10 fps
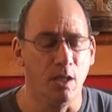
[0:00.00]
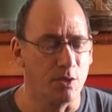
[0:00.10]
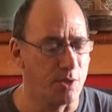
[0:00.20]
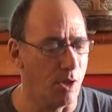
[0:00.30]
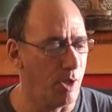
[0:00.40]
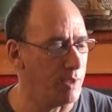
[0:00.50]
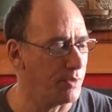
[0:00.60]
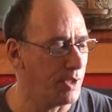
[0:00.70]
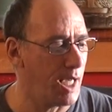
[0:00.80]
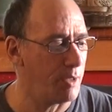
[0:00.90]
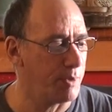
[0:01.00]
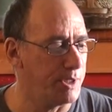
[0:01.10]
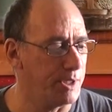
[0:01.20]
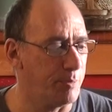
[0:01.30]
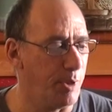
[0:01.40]
So after that we
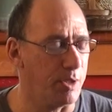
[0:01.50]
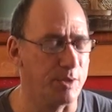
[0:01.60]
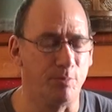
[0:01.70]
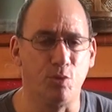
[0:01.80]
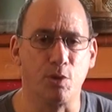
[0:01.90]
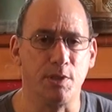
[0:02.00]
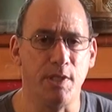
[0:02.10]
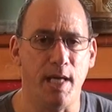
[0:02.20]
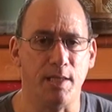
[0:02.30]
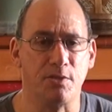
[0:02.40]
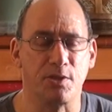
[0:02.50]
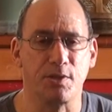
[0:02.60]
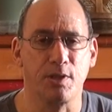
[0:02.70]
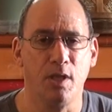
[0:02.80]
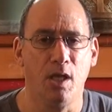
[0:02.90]
did the pellet to bore
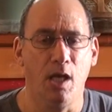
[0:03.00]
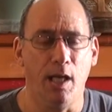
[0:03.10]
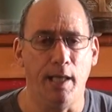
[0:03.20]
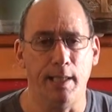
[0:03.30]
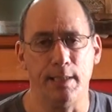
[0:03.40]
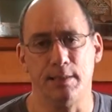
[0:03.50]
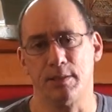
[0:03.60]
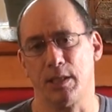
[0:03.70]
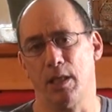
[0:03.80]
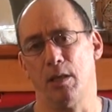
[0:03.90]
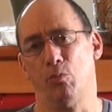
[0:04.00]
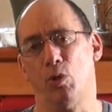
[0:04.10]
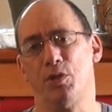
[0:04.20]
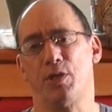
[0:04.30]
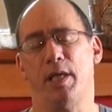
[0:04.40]
test. And
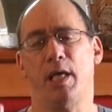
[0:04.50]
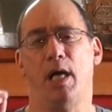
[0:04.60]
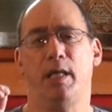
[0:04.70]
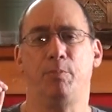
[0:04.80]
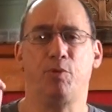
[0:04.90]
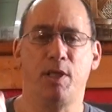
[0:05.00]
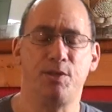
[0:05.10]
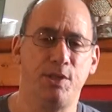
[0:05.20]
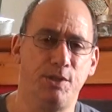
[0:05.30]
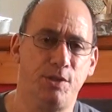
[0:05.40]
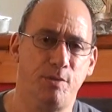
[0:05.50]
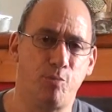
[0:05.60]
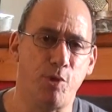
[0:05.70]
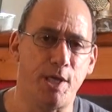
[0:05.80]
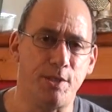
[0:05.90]
once I got it pressed into the
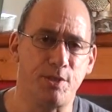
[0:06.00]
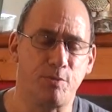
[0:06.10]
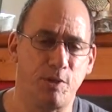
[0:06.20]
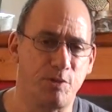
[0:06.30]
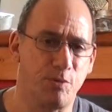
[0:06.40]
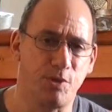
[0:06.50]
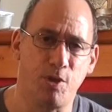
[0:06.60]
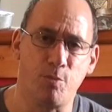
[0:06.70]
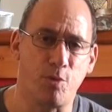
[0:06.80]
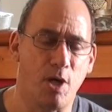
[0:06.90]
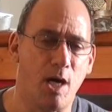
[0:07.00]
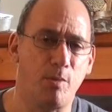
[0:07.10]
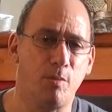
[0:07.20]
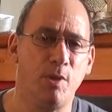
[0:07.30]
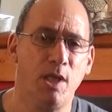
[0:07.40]
breech, which was no
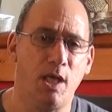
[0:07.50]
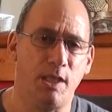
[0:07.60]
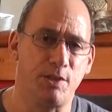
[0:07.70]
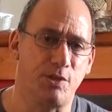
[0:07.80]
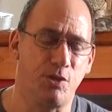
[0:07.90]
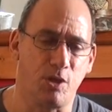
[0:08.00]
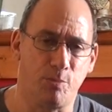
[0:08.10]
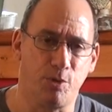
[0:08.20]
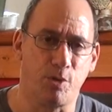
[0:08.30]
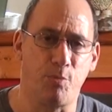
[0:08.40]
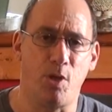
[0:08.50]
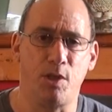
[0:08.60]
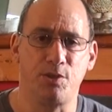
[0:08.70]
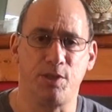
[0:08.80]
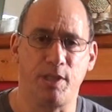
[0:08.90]
problem, I just took a little
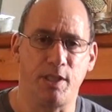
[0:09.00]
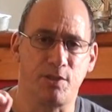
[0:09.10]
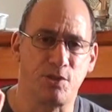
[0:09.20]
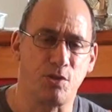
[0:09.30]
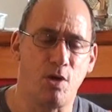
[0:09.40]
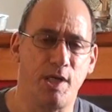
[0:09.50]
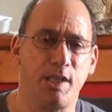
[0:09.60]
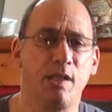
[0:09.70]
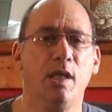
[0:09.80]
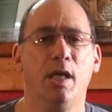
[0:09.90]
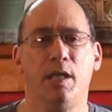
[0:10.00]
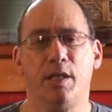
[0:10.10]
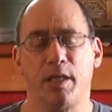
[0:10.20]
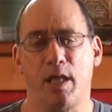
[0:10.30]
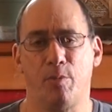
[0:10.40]
punch to get it started. And
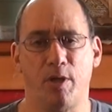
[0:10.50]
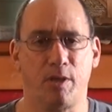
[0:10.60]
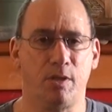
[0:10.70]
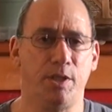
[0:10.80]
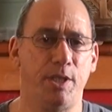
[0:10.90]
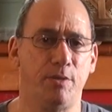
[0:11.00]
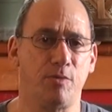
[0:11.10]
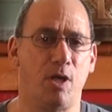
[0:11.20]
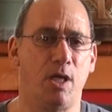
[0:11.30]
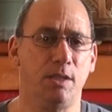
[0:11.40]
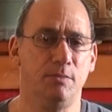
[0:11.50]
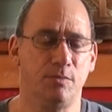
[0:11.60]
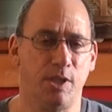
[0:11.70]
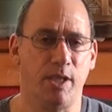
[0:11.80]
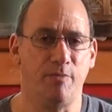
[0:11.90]
then I got my cleaning rod
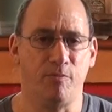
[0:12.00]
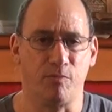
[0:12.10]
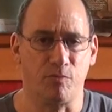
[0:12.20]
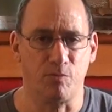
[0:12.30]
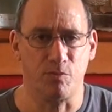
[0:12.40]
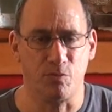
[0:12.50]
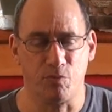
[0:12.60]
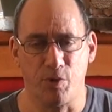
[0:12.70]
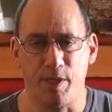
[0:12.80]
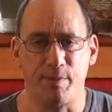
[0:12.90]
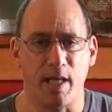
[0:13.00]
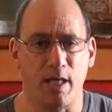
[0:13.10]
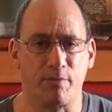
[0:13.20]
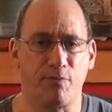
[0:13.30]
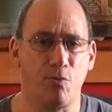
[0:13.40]
that I reamed
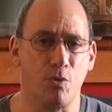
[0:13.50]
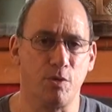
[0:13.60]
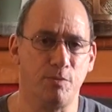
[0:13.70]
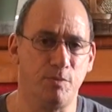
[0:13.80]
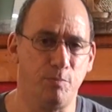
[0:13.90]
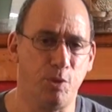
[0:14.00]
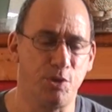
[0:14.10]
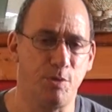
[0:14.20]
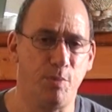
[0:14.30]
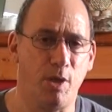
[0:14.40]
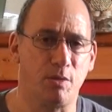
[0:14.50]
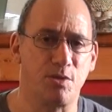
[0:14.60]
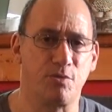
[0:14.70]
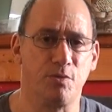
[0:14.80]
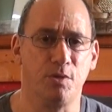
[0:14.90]
out for pushing
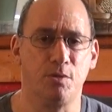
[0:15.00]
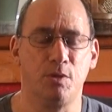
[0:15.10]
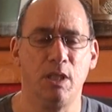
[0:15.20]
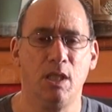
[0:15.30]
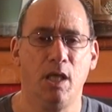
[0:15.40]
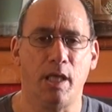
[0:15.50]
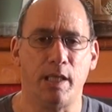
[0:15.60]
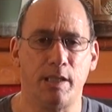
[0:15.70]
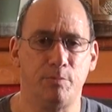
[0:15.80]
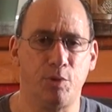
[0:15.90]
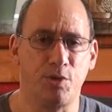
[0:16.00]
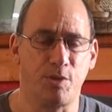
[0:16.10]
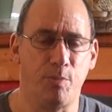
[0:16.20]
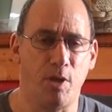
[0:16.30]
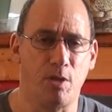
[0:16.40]
pellets through, and pushed
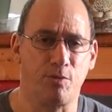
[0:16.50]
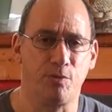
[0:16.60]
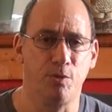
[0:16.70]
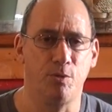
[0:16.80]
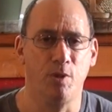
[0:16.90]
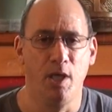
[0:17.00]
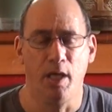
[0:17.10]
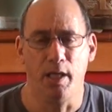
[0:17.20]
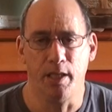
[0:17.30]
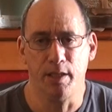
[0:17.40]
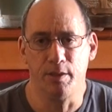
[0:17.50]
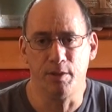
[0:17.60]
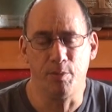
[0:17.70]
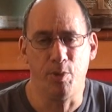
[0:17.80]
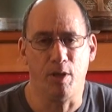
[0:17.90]
the pellet through,
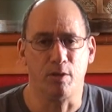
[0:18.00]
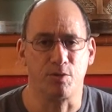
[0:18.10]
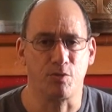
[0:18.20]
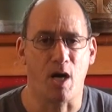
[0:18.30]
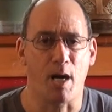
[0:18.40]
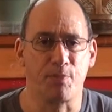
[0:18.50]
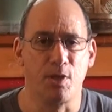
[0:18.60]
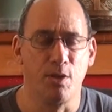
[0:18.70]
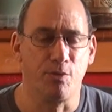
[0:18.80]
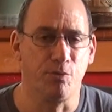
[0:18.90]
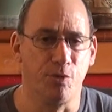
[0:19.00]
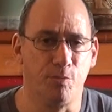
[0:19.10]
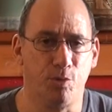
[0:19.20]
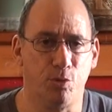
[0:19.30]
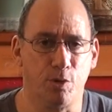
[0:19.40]
and the pellet dropped through the
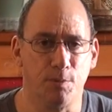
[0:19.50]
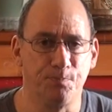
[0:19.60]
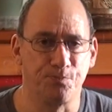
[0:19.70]
bore.